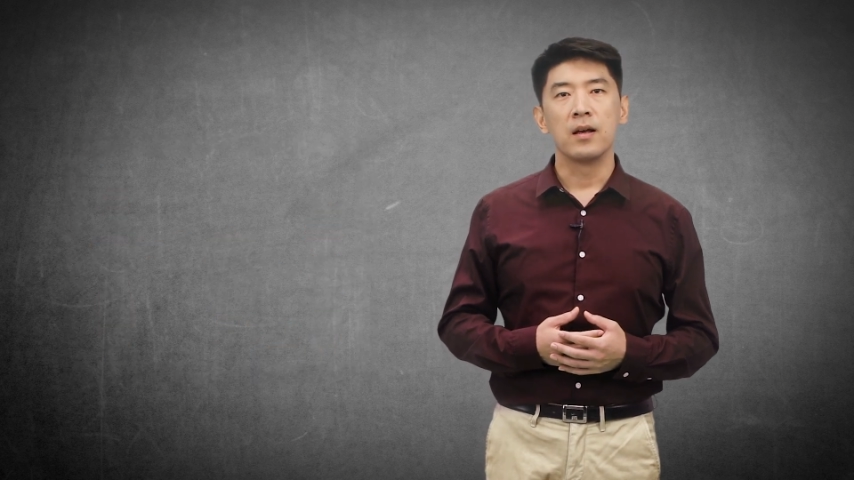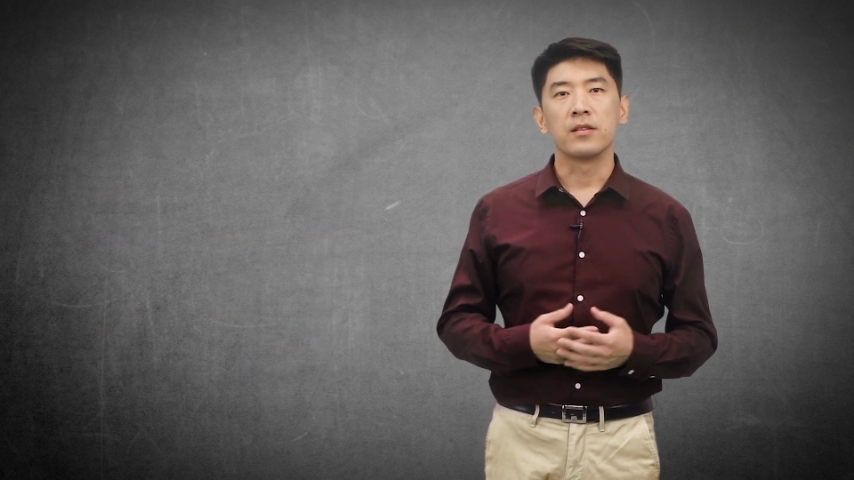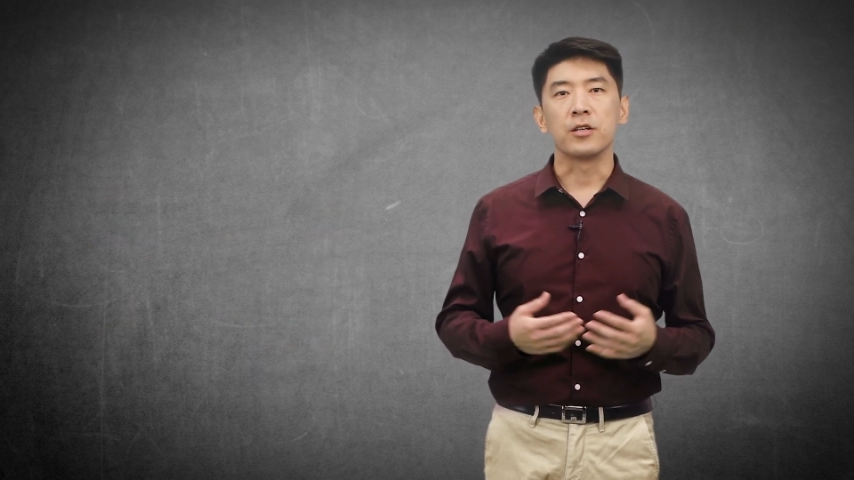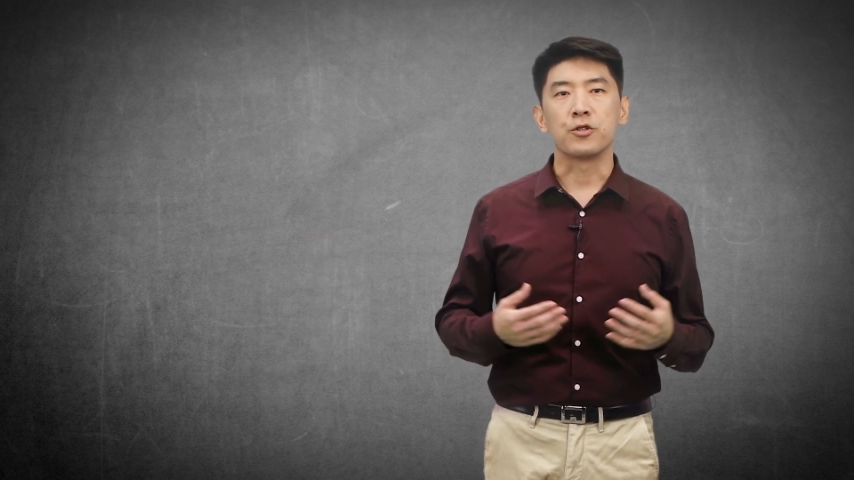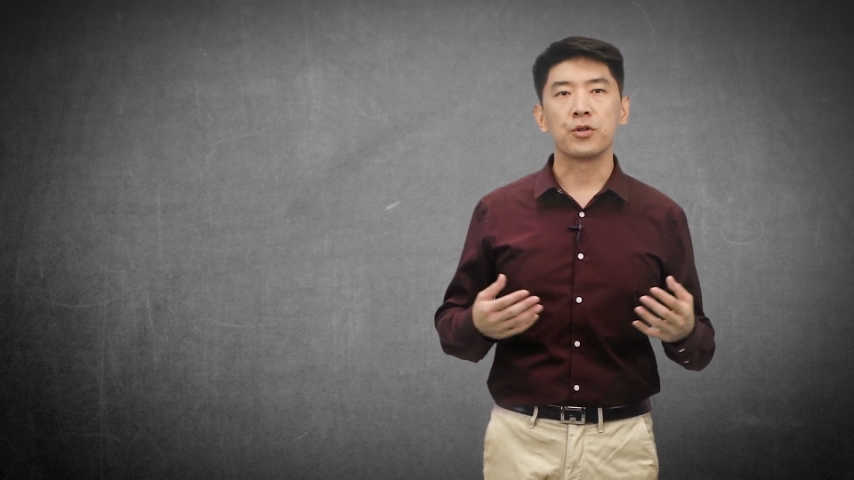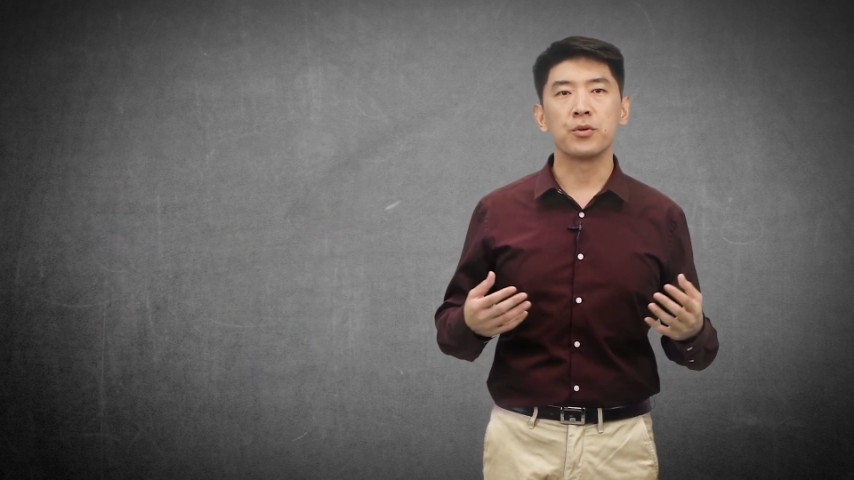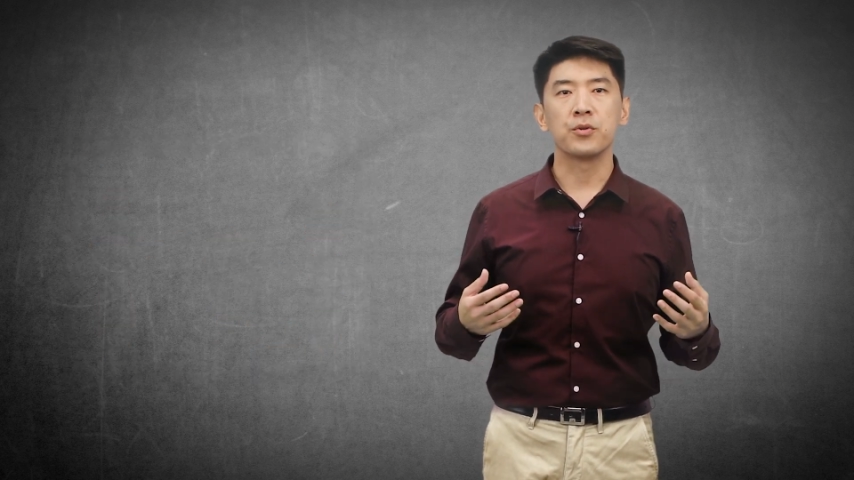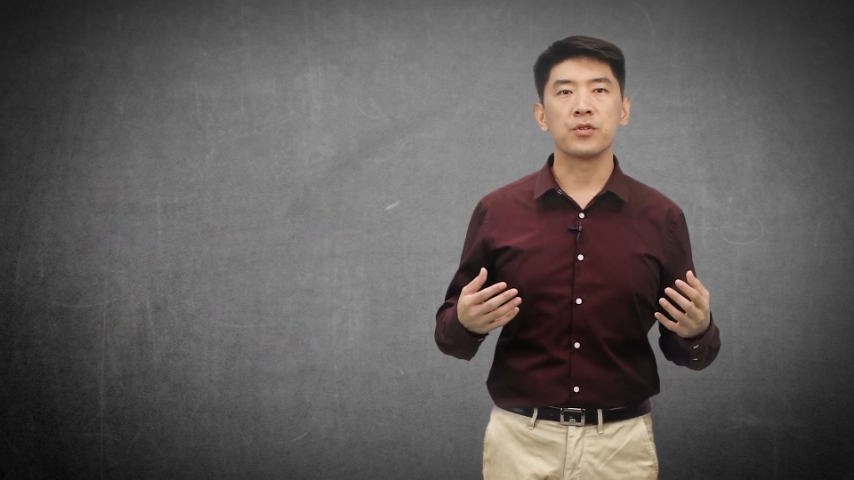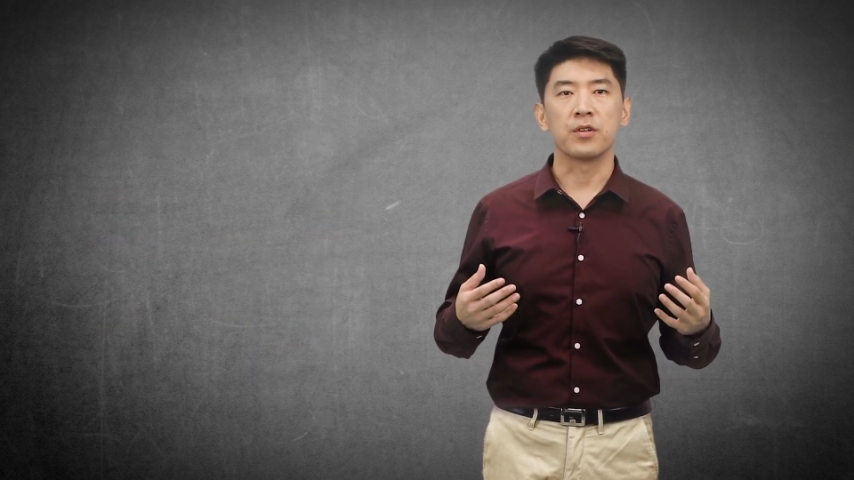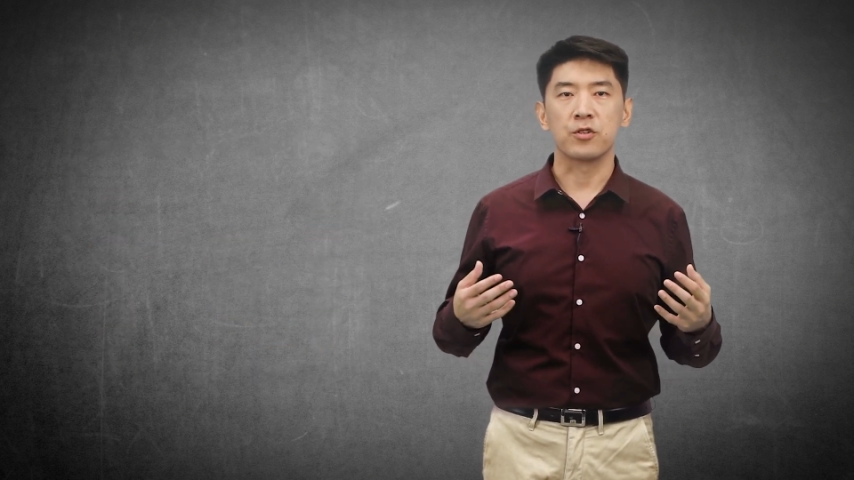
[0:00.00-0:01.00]
They
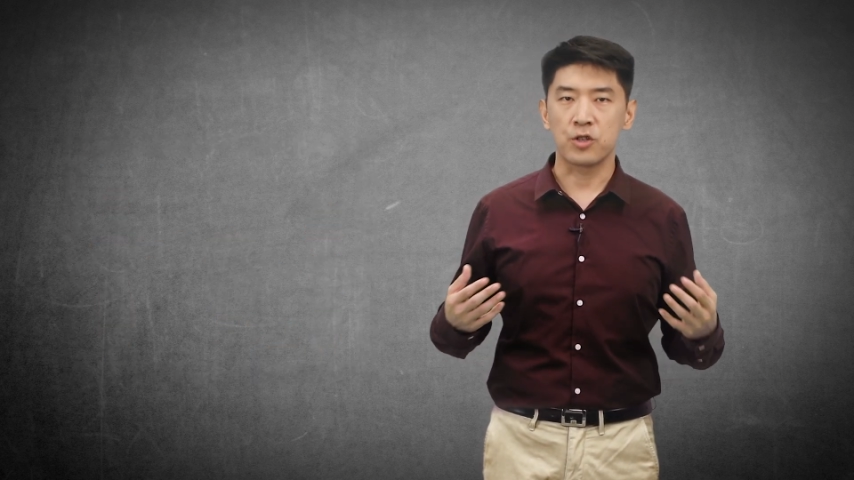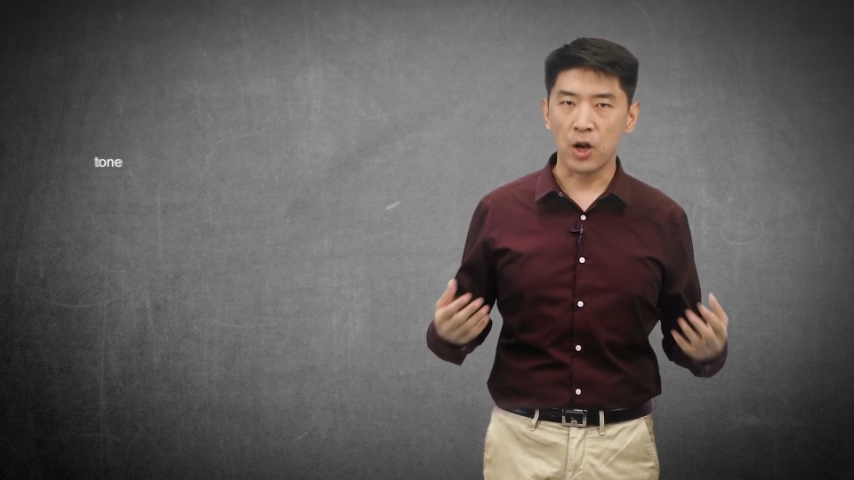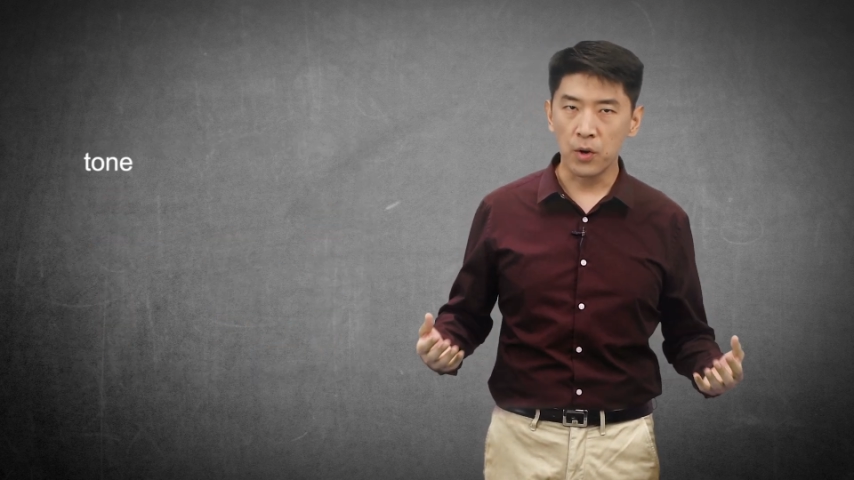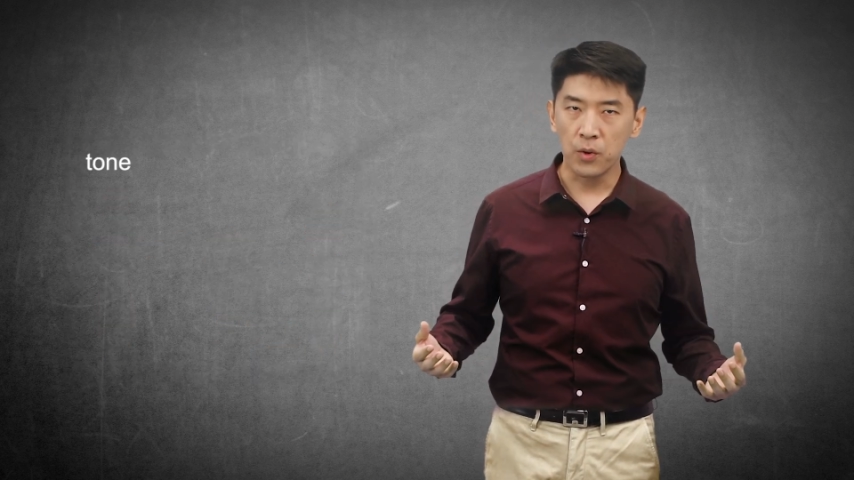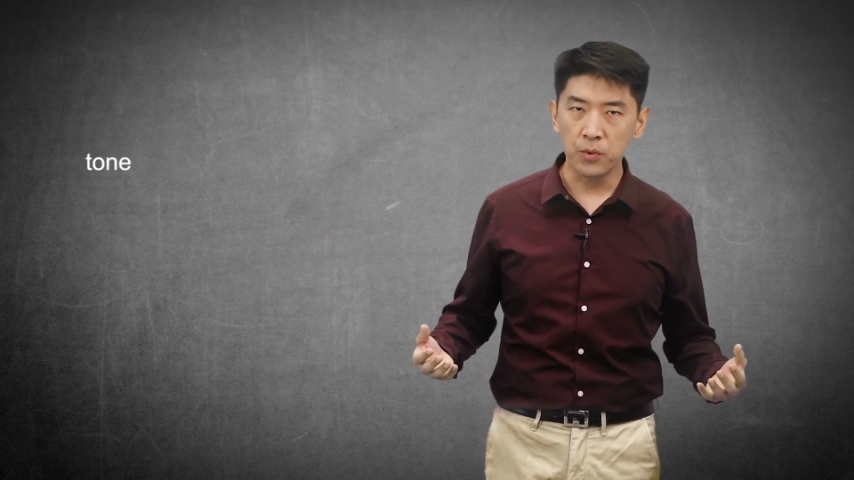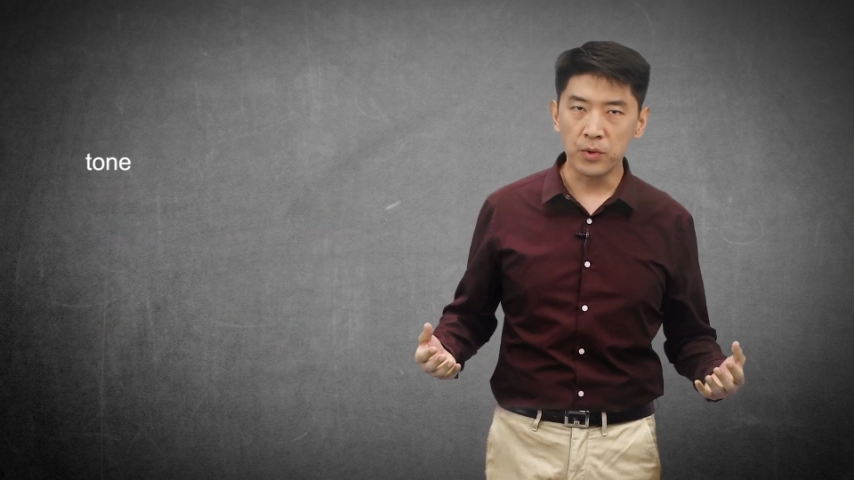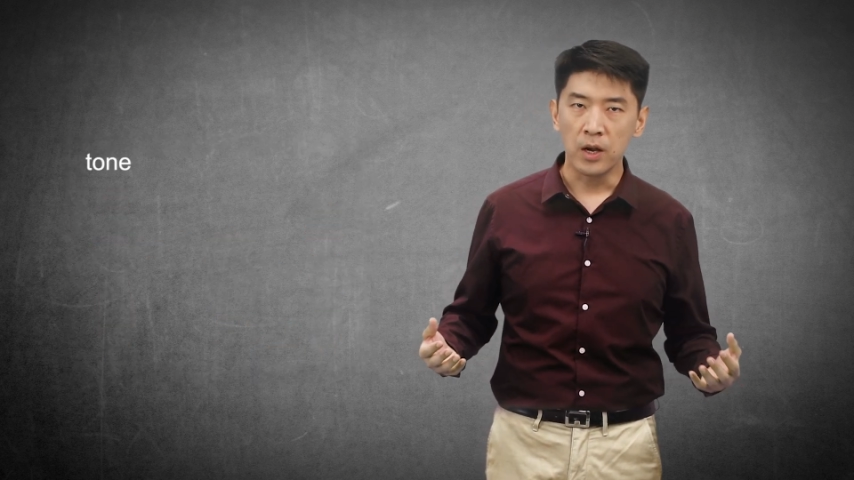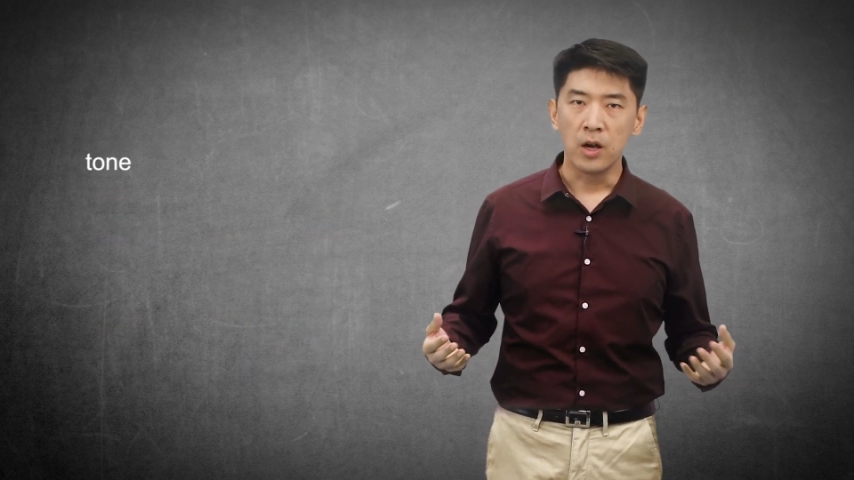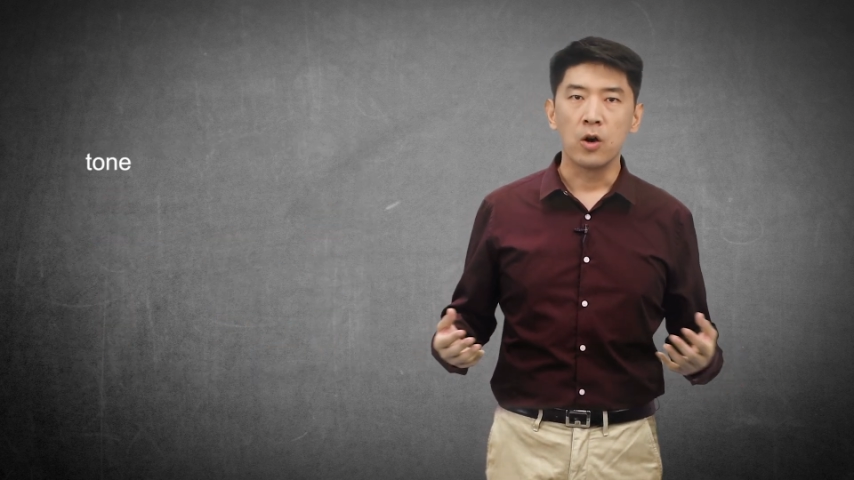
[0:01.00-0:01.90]
choose the tone,